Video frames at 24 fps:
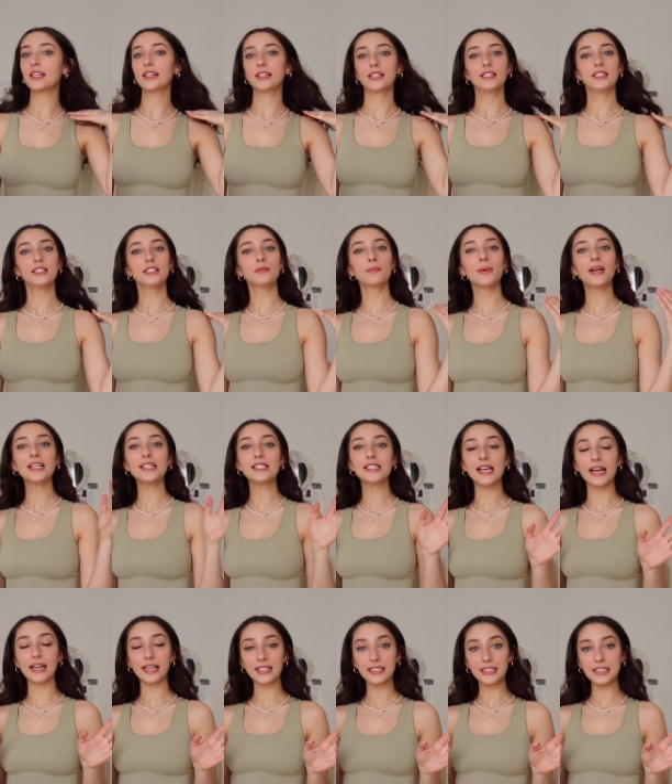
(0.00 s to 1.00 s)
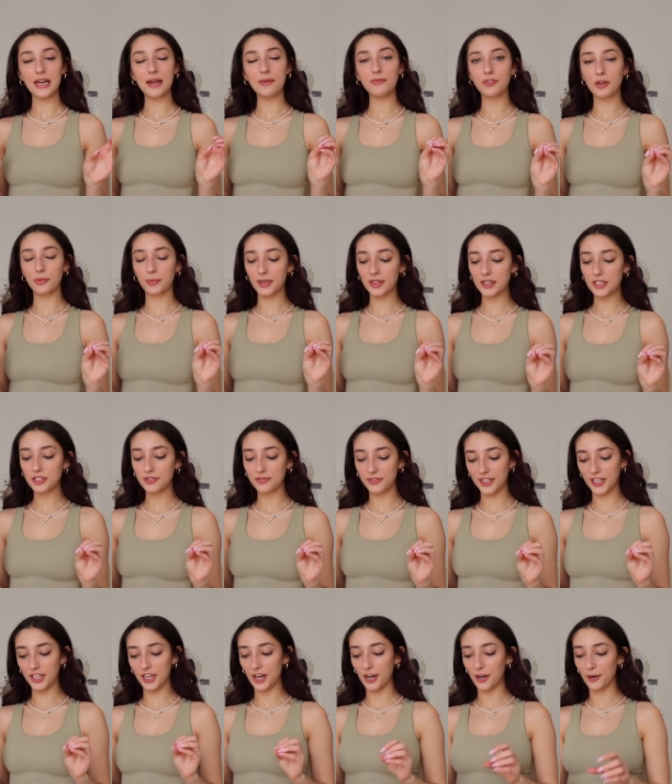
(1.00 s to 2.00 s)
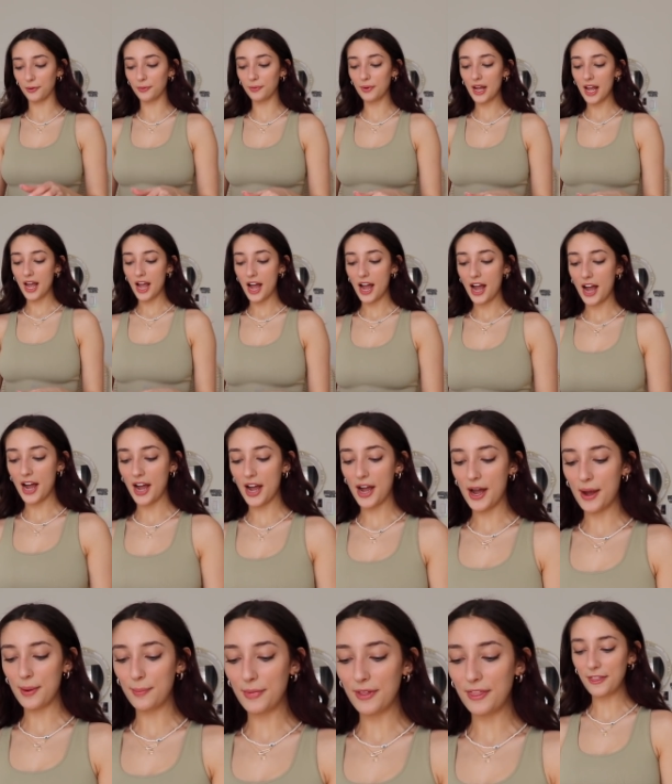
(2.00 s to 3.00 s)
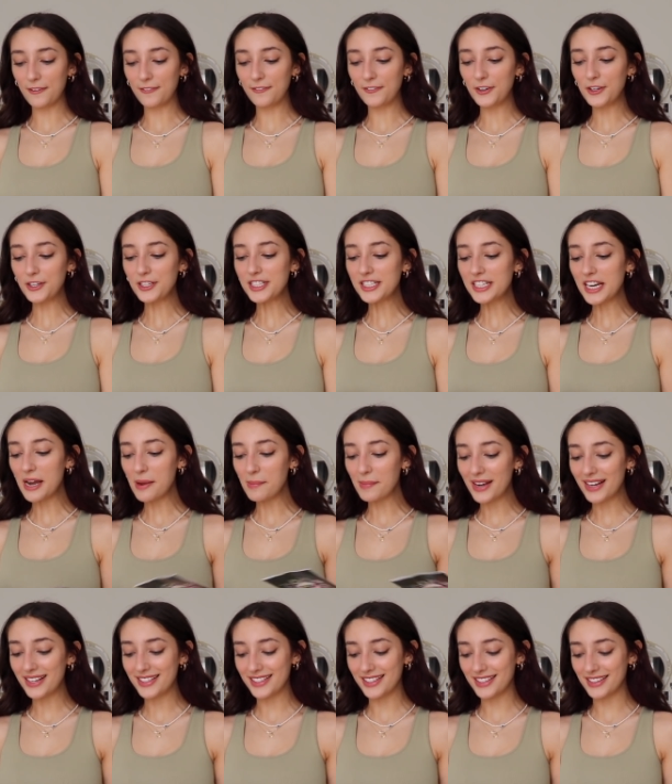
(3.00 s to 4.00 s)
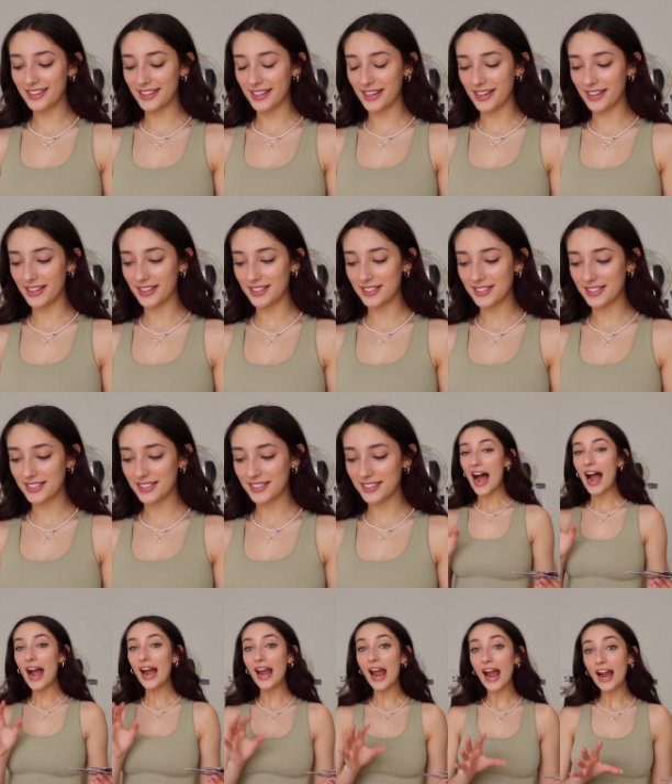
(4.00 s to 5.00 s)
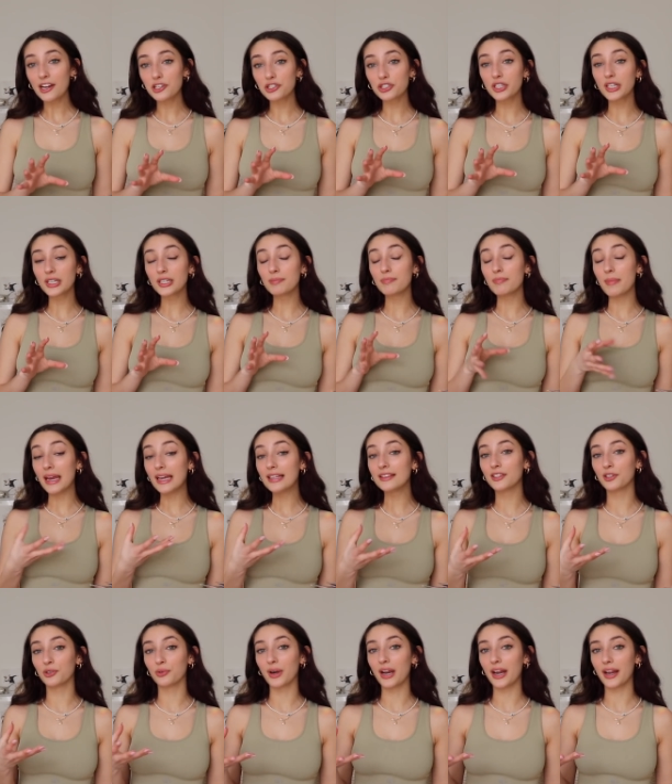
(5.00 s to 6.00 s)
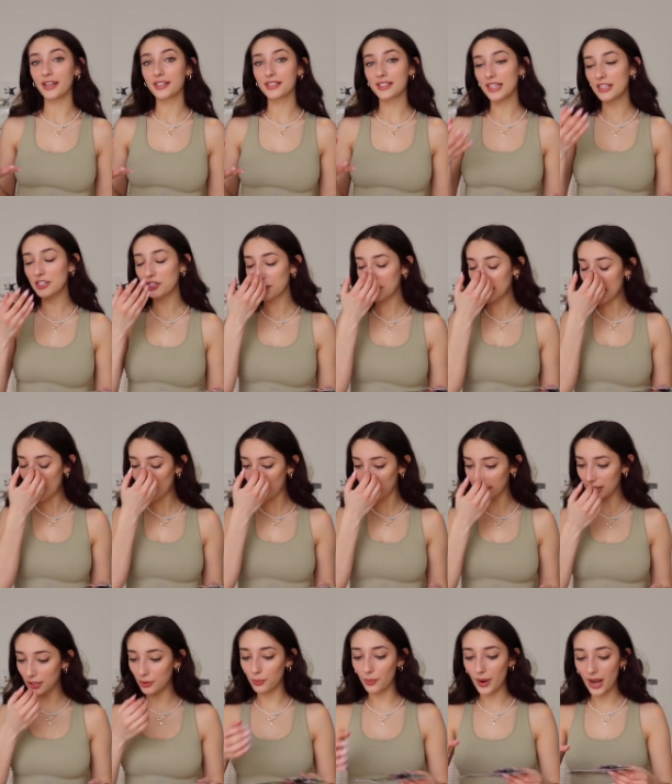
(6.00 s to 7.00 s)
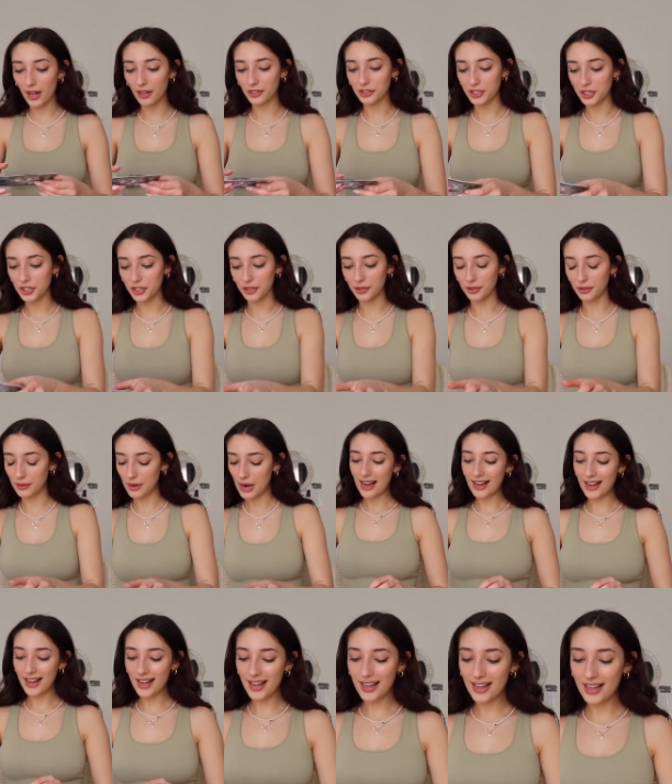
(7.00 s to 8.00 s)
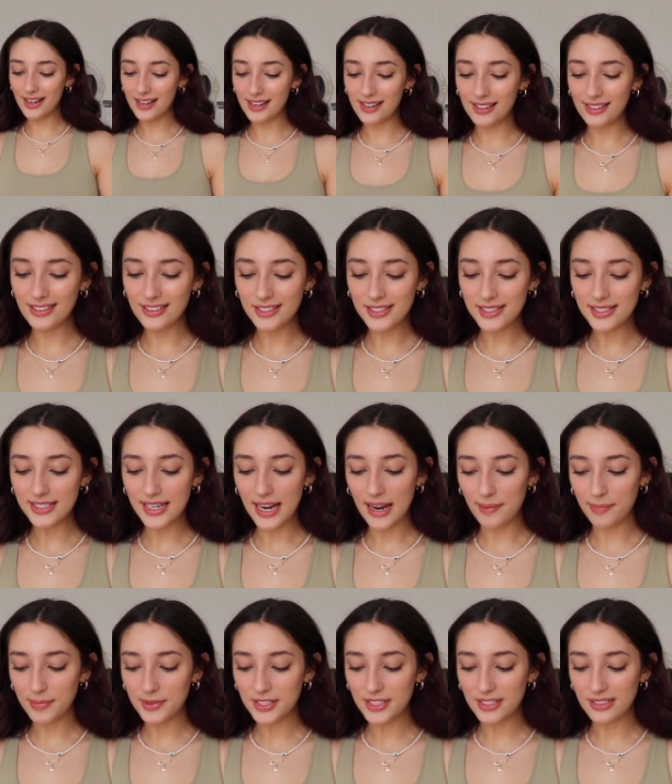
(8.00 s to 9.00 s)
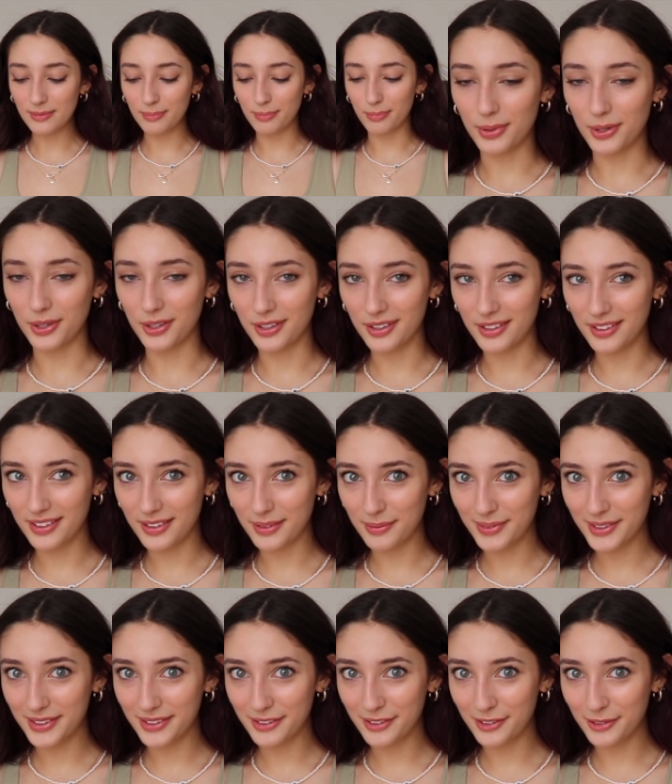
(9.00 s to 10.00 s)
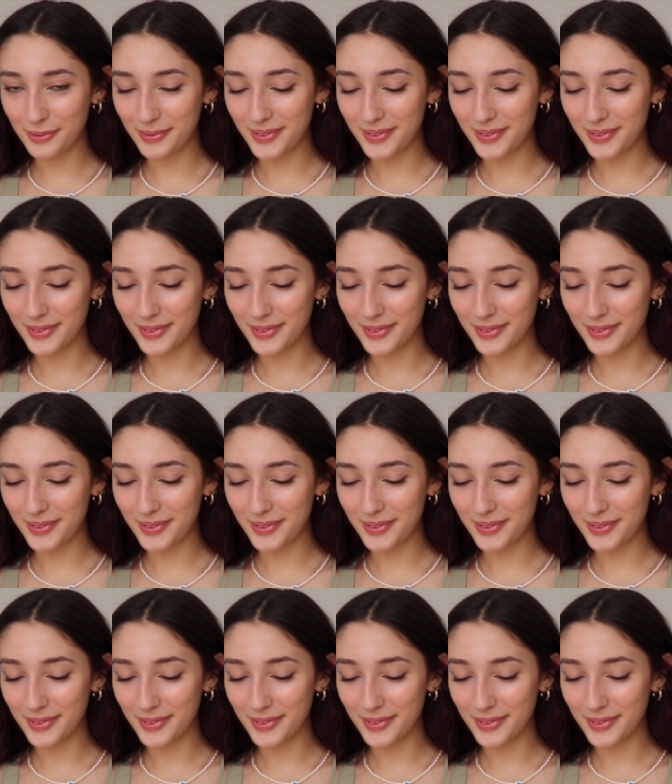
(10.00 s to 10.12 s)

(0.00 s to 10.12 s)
that this is my second time filming this video. The first time I did this, I actually made the rings. They turned out pretty well too. I just happened to burn them a little